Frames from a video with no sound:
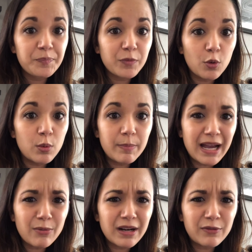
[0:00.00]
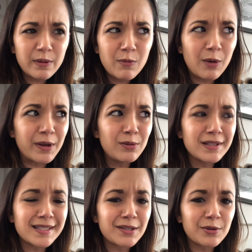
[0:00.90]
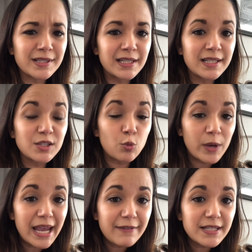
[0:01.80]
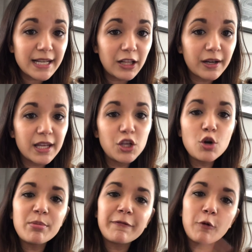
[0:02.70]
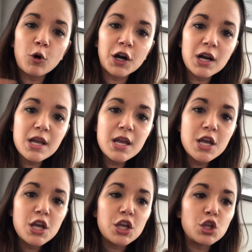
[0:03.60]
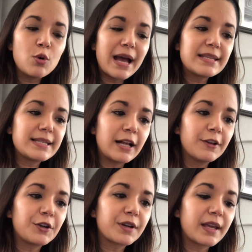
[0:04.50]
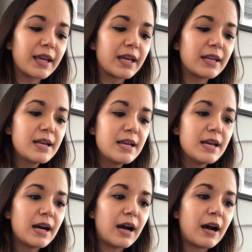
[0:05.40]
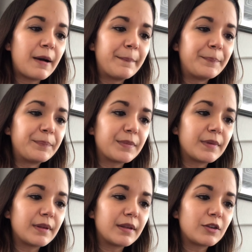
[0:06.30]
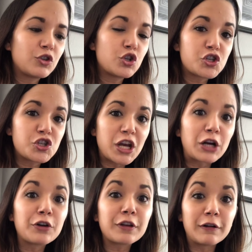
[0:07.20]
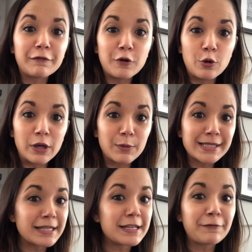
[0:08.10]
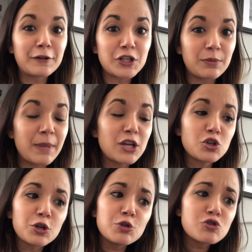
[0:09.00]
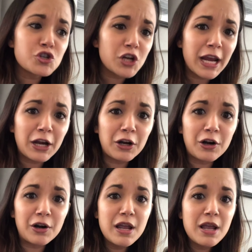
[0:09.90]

We pack whatever we want. We don't listen to those lists. We have to tell our kid, you know, before you had to tell your kid, to share their food. It was like a different, make sure you share.